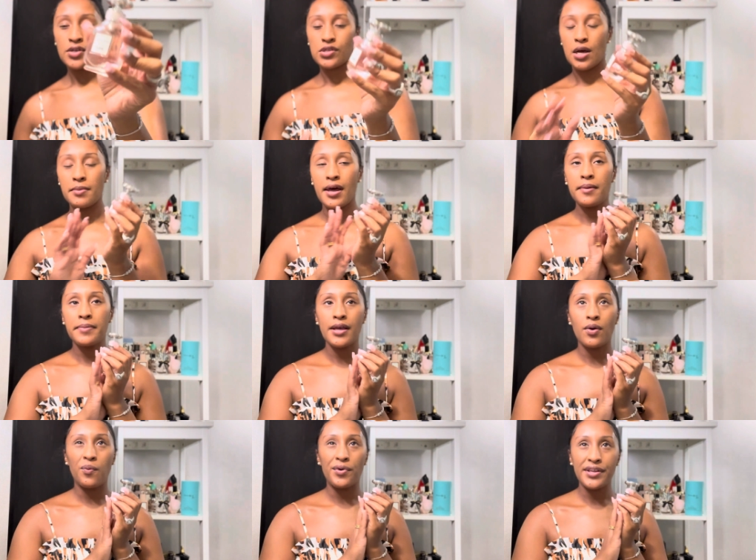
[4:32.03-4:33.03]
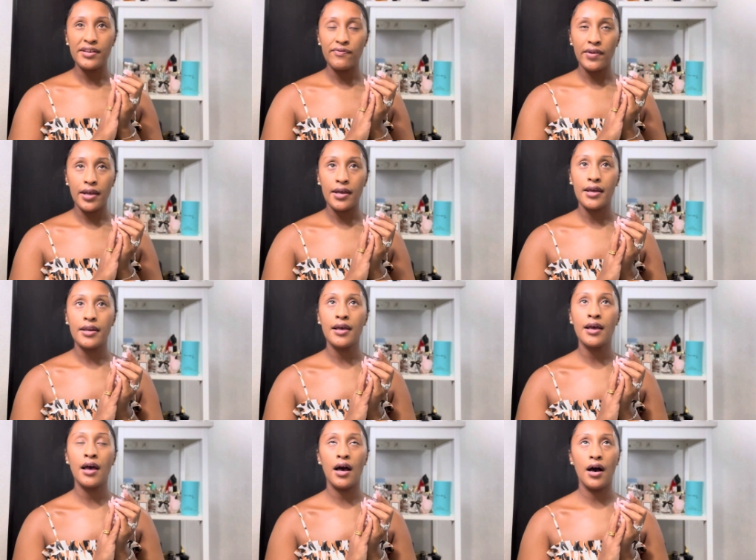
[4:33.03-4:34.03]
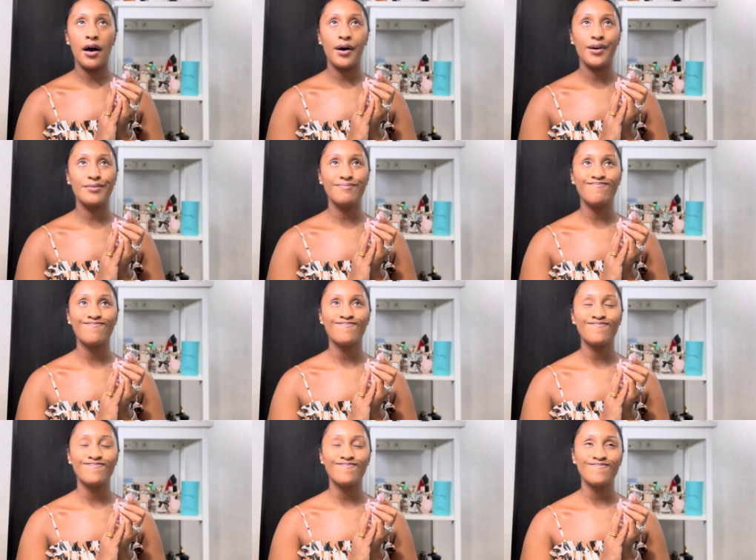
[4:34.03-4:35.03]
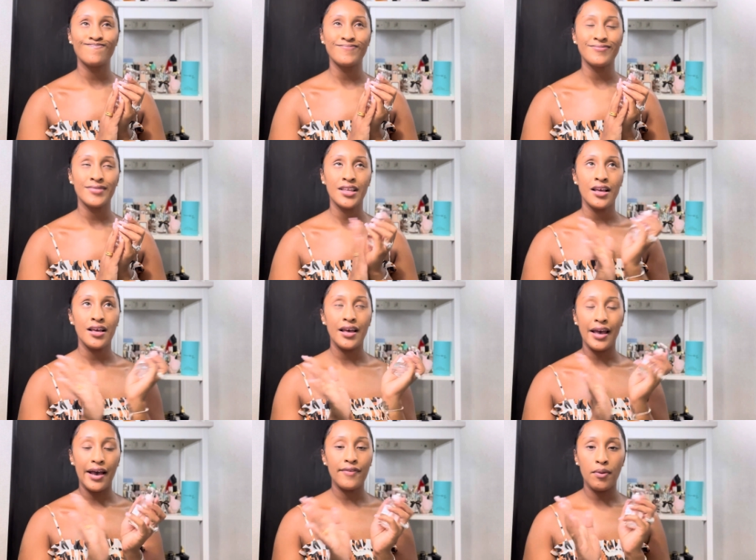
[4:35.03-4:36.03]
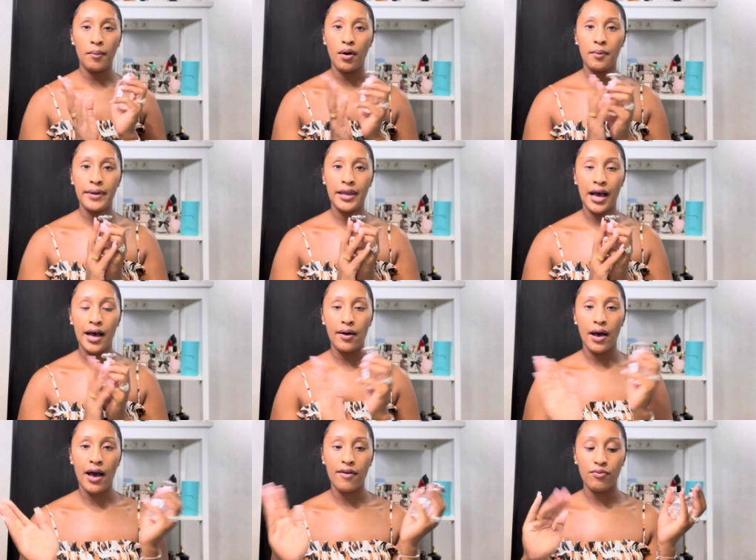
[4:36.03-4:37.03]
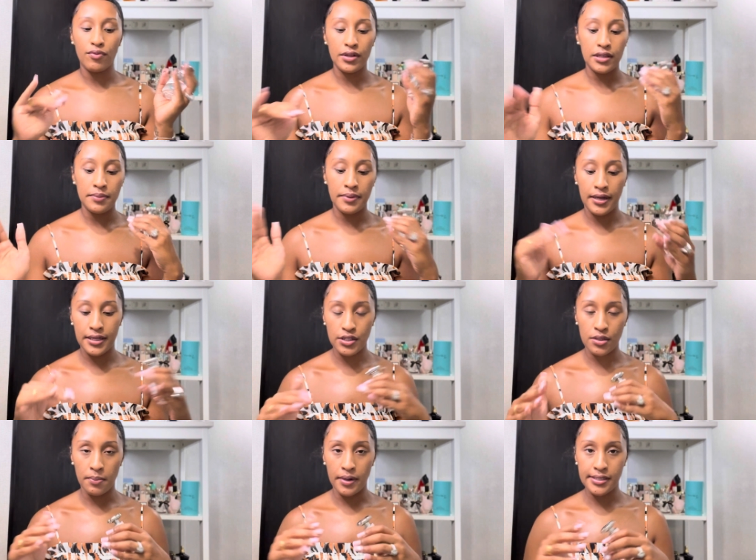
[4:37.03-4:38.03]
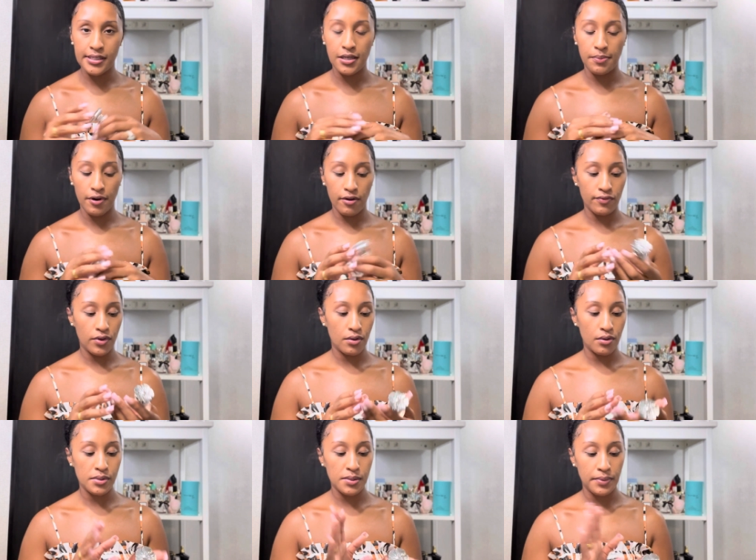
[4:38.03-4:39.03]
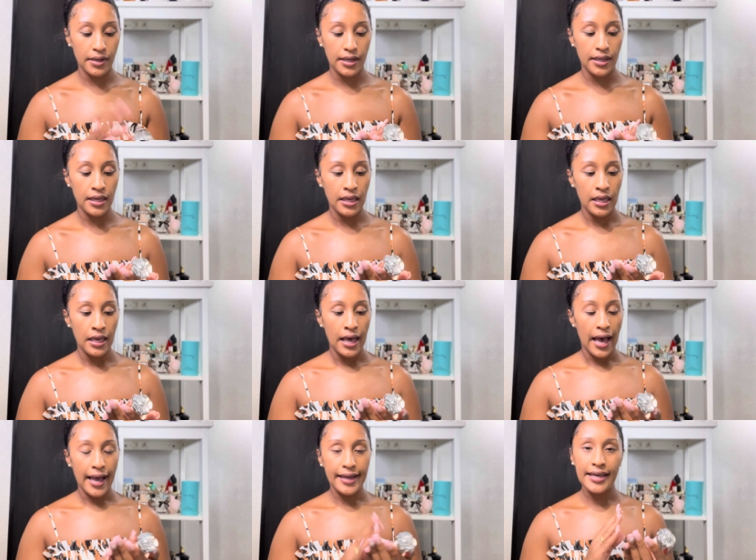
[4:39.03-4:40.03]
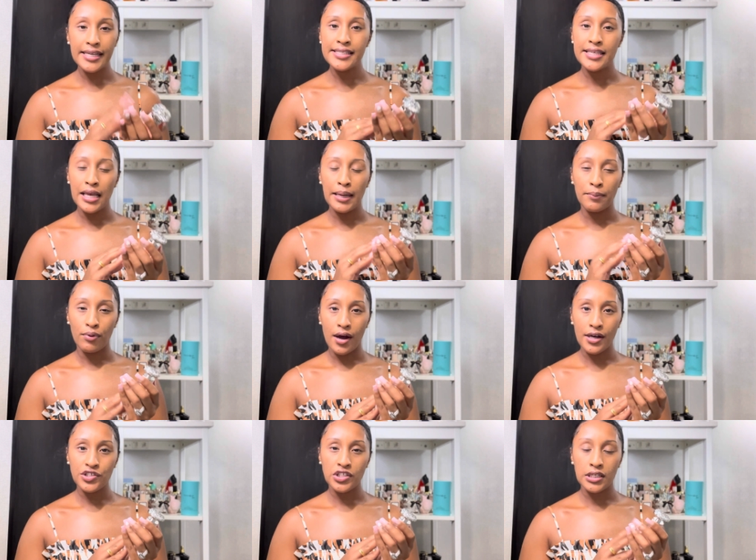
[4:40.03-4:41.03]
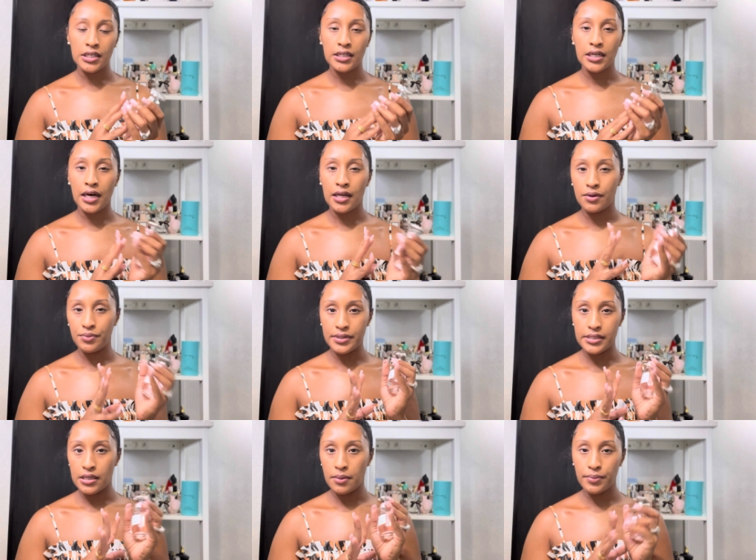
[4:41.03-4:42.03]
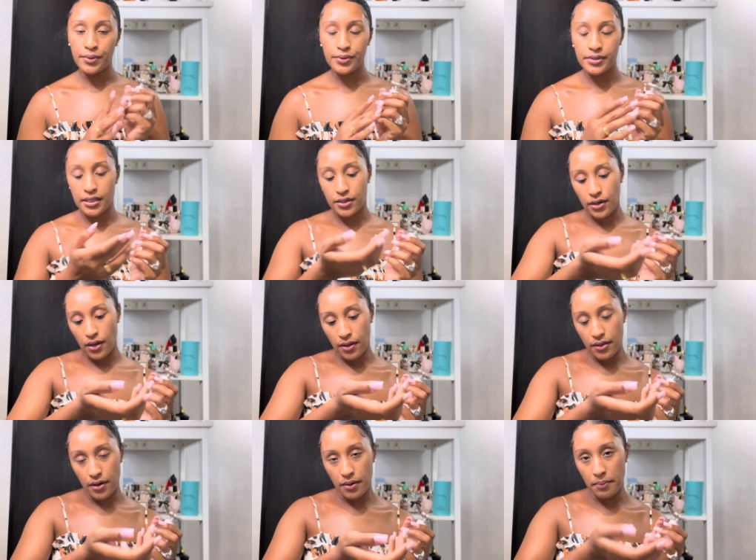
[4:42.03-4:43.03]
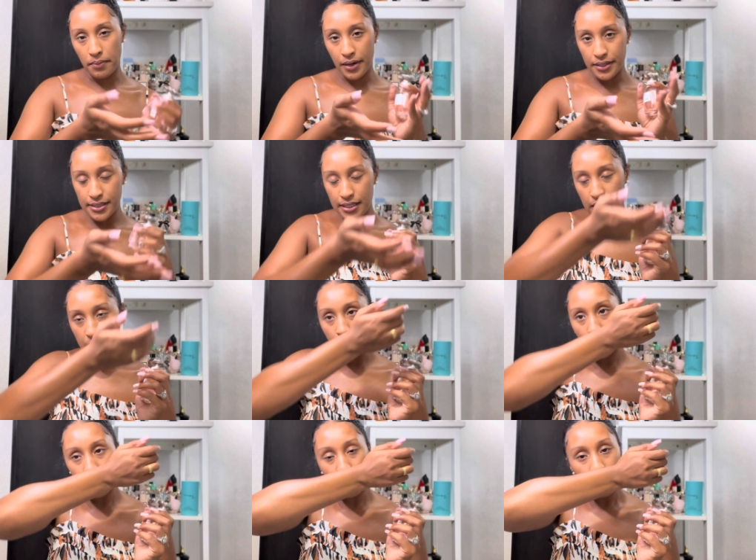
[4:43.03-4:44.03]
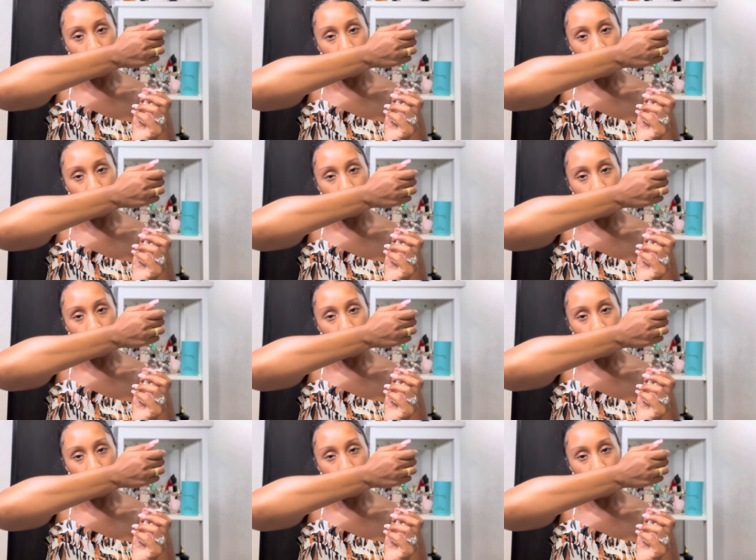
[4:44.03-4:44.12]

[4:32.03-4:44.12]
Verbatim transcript: So I'm not a big woody fan. Um, at the moment, I, I've really been into musky perfumes, but I guess the ambroxan kind of resembles the, the musky note